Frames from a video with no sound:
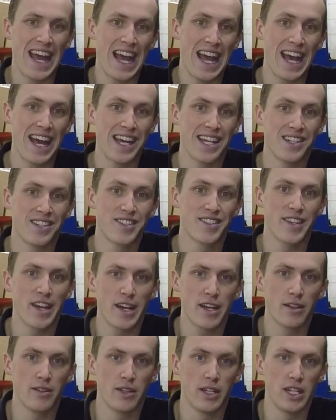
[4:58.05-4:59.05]
And
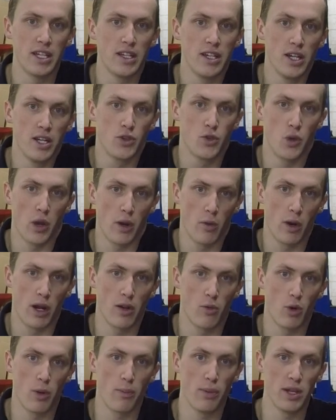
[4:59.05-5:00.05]
secondly, do I want
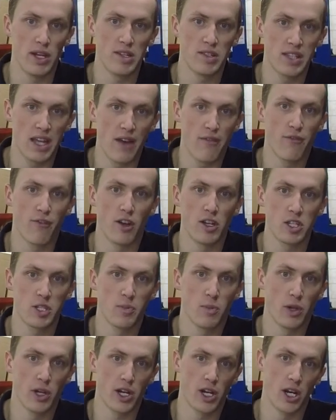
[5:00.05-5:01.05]
to replace that front
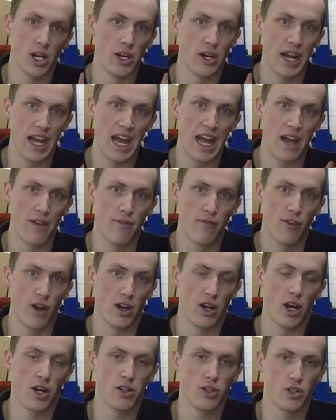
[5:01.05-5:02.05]
splitter and
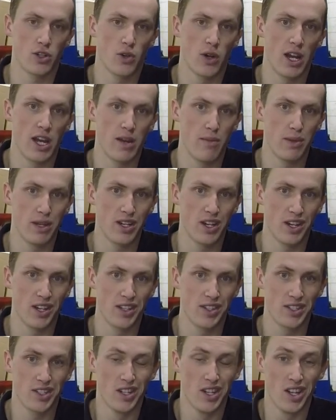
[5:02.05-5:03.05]
front under tray? Because